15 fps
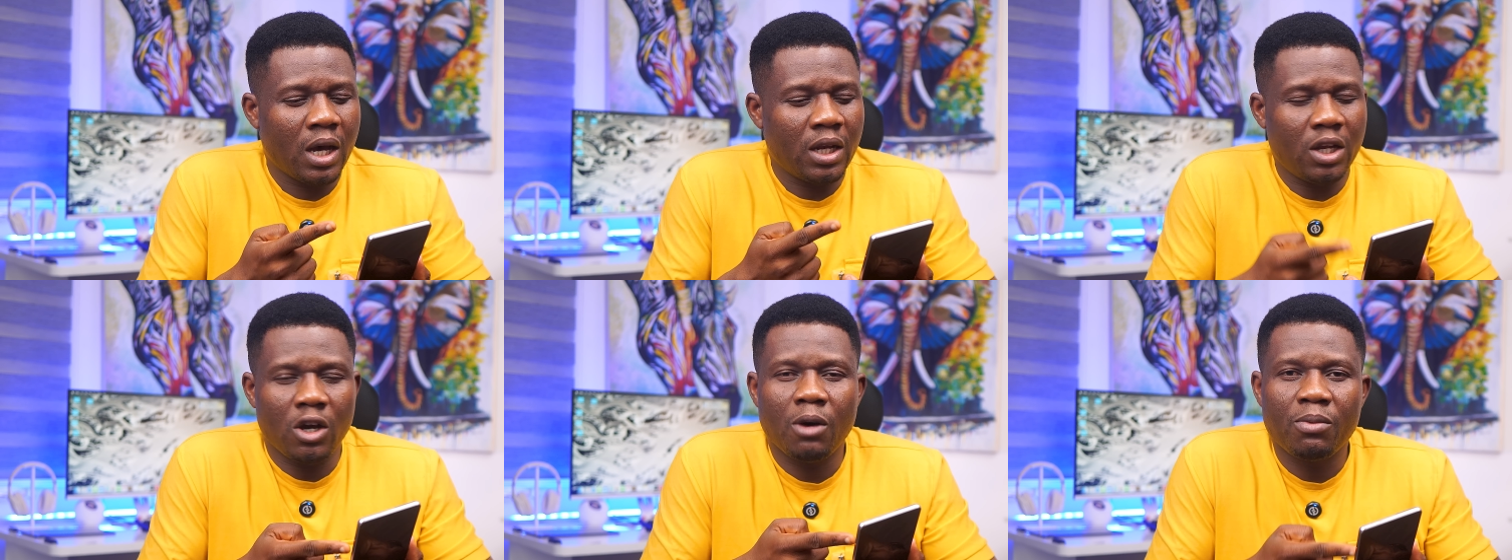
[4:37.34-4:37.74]

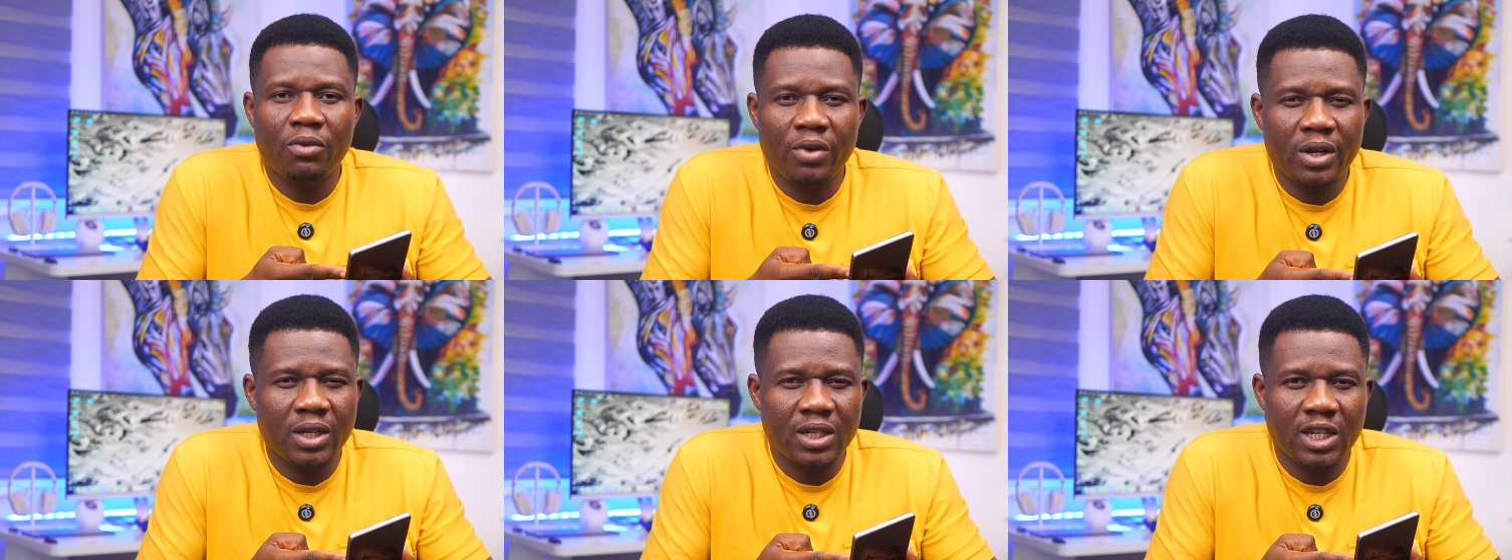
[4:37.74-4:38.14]
the
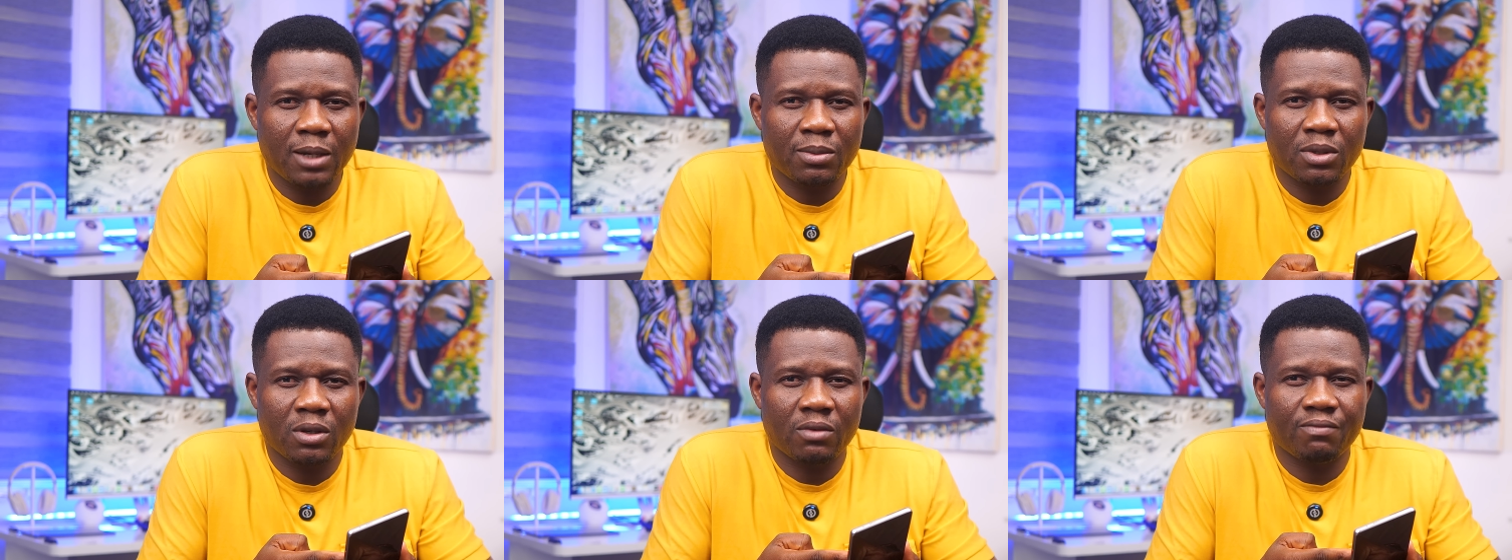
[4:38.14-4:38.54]
upgrade in
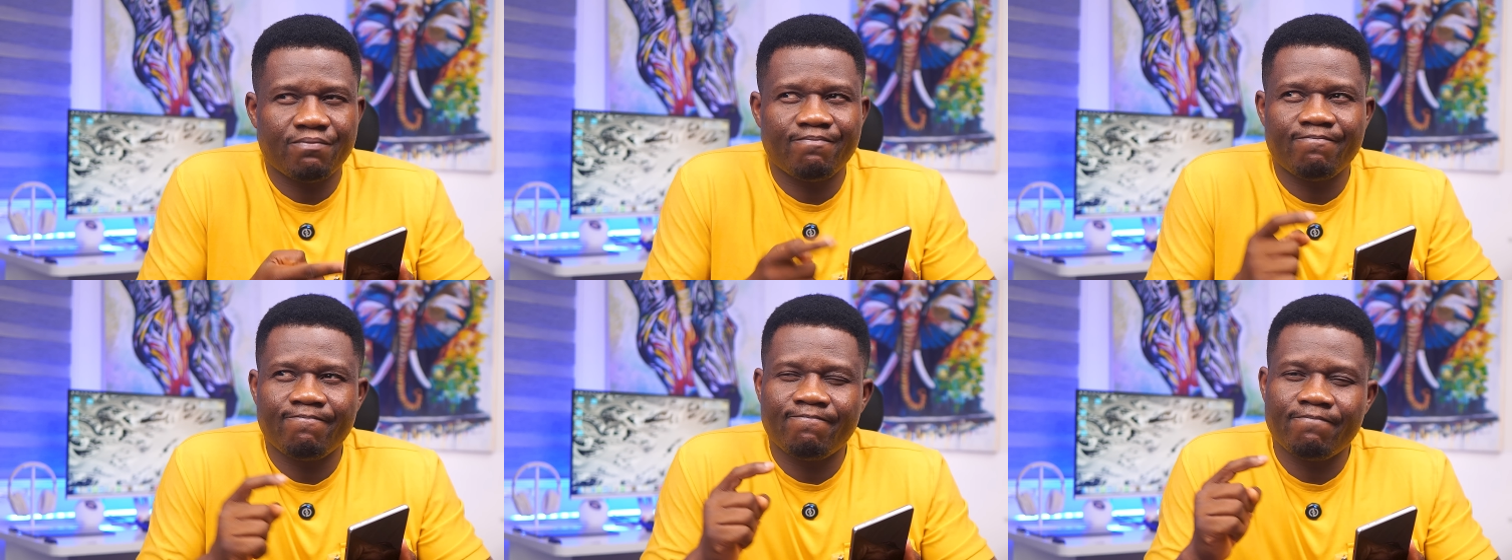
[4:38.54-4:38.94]
terms of
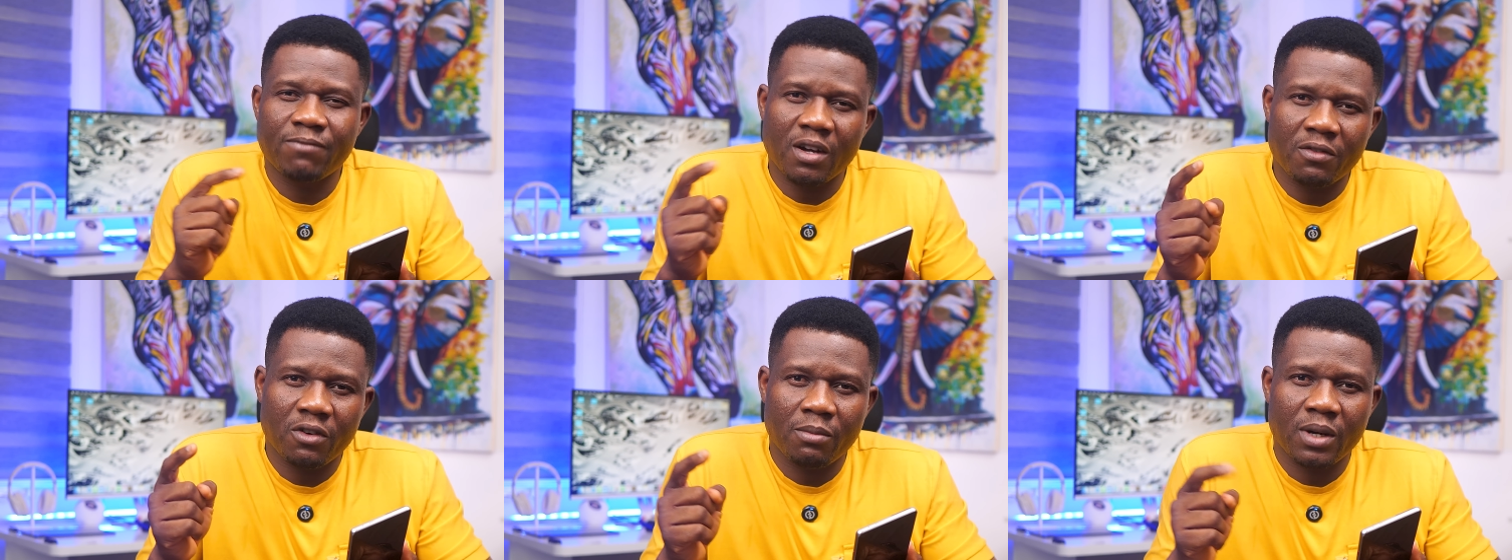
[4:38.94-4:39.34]

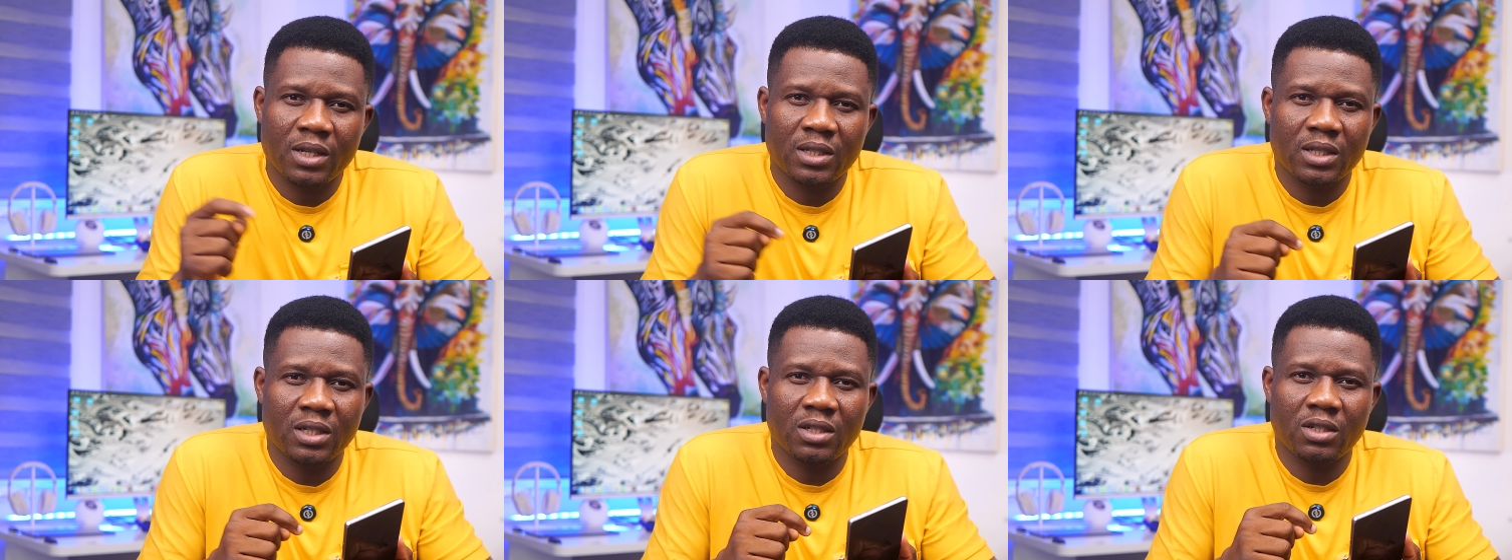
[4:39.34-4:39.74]

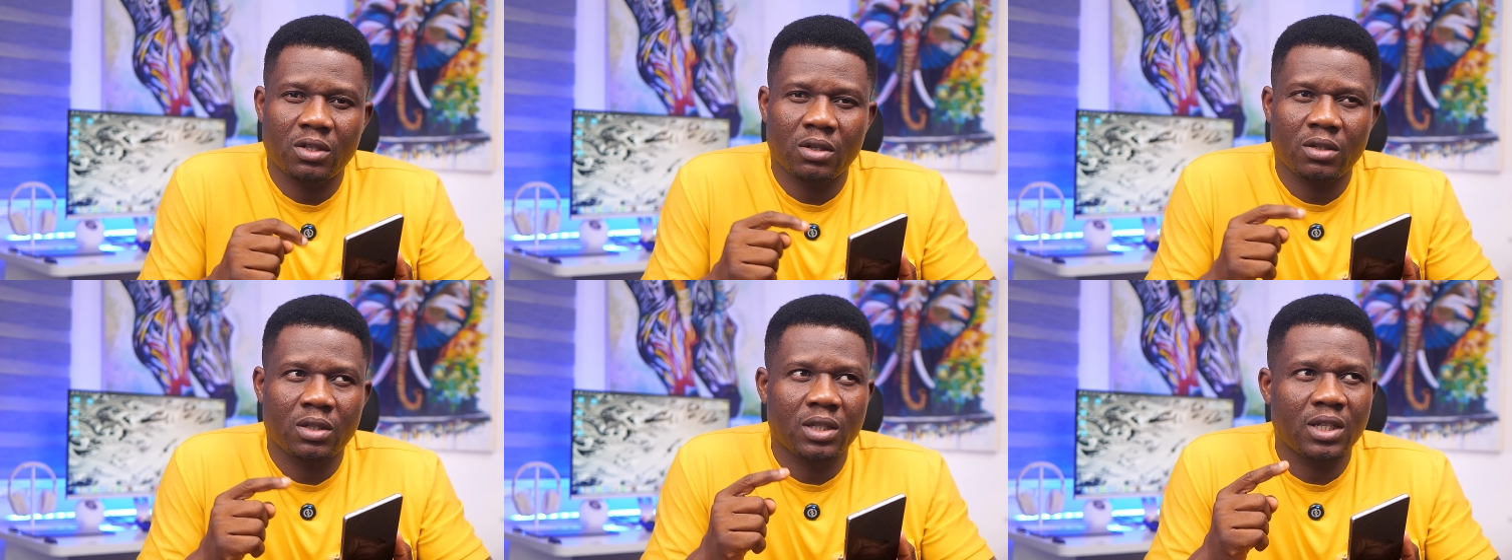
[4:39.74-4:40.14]
performance is
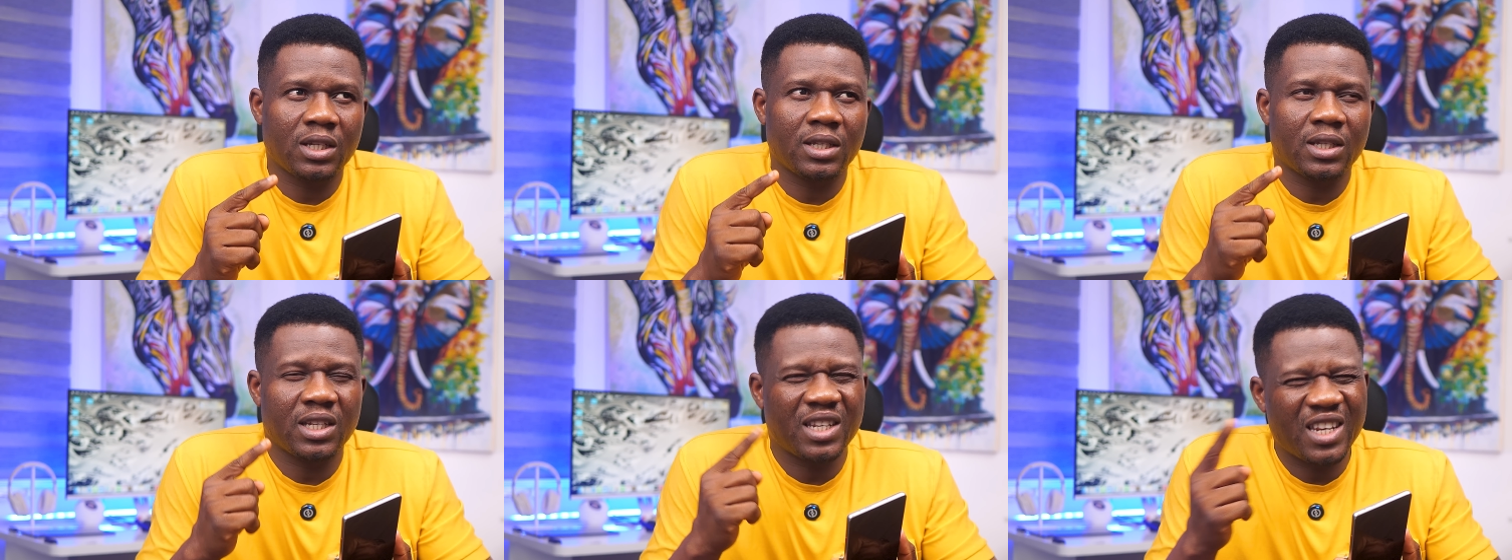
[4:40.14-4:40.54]
just
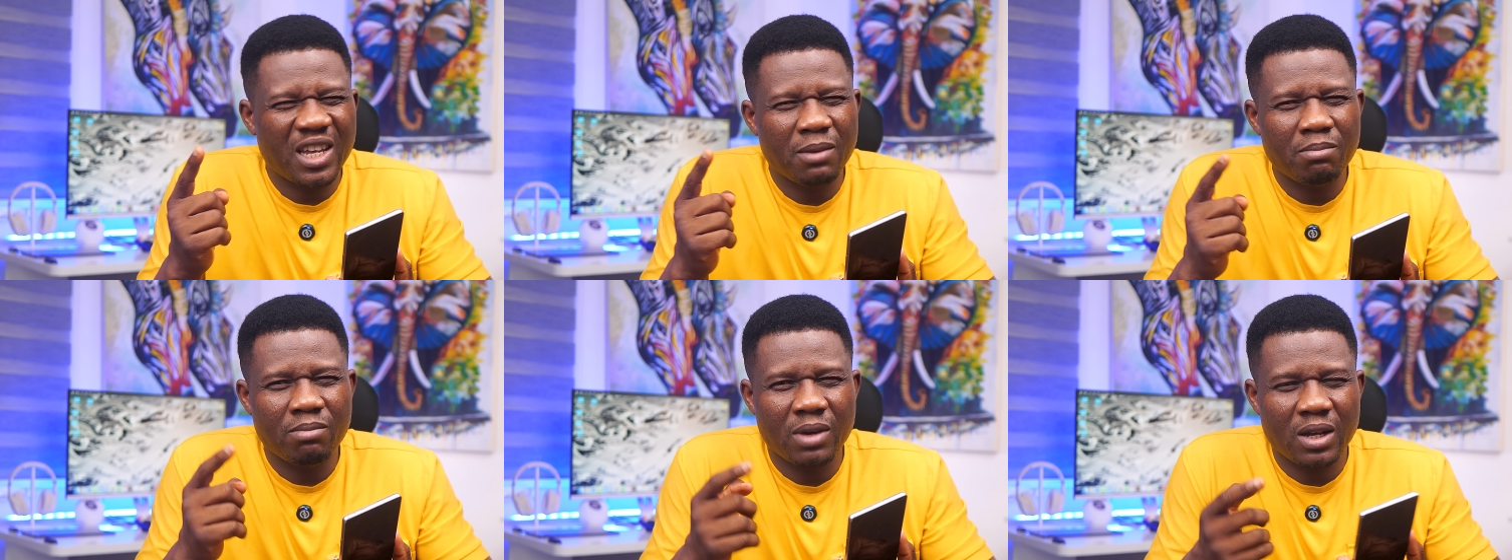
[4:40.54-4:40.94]
in the name